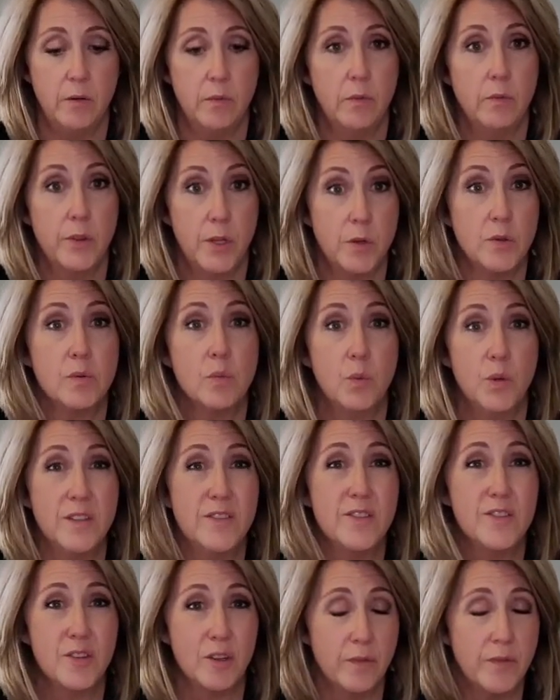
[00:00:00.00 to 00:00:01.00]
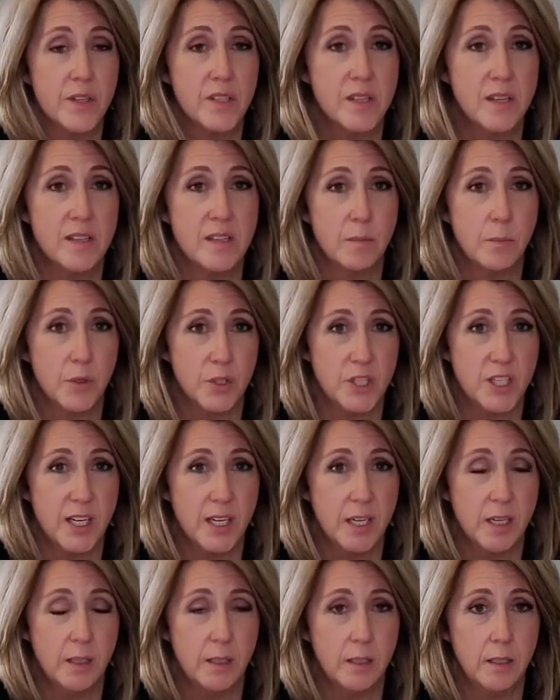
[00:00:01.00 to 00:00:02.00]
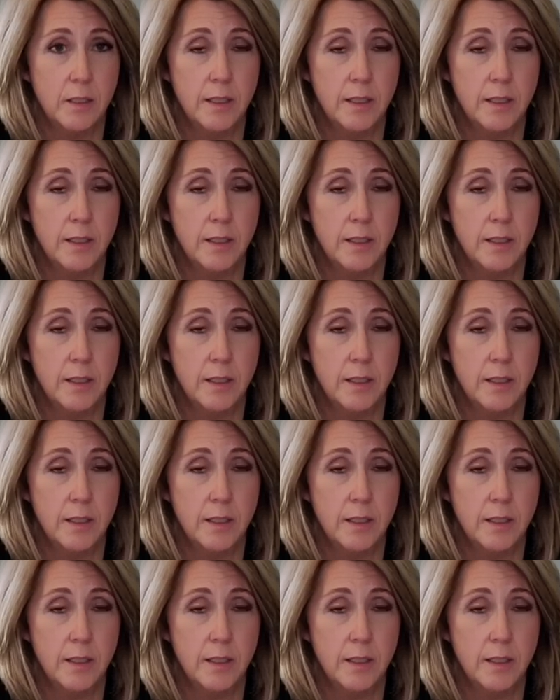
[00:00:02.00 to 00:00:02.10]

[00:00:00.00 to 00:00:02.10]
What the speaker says: those wooden surfaces in particular.